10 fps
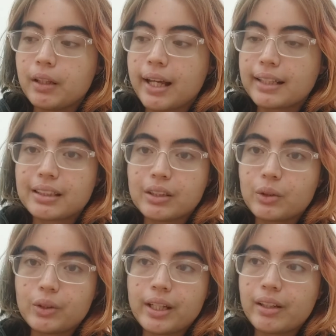Like, I
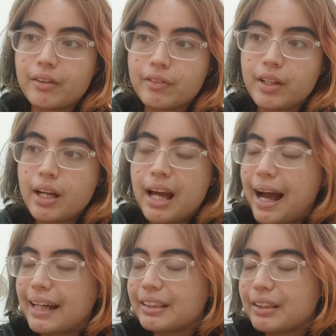started to think of,
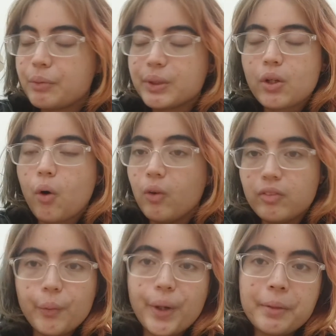it was
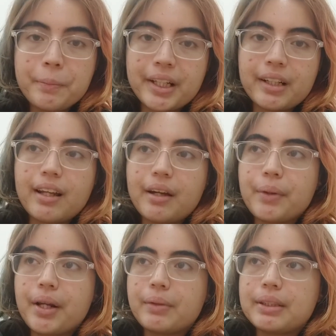overwhelming. Like,
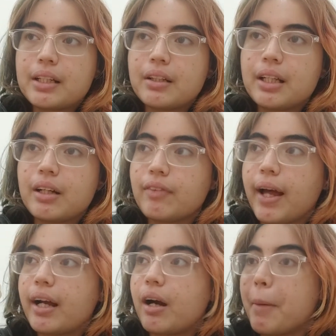when I would start to think of
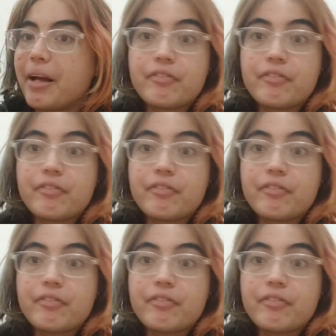like my